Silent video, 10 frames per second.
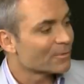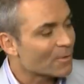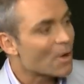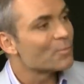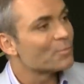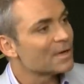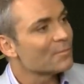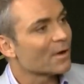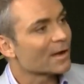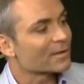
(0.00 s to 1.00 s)
the the Rode
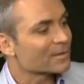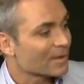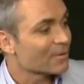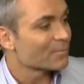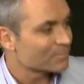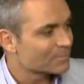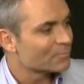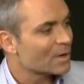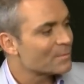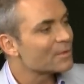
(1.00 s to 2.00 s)
pin mic. So
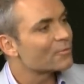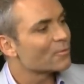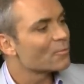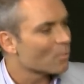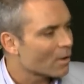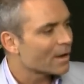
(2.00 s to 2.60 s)
run me through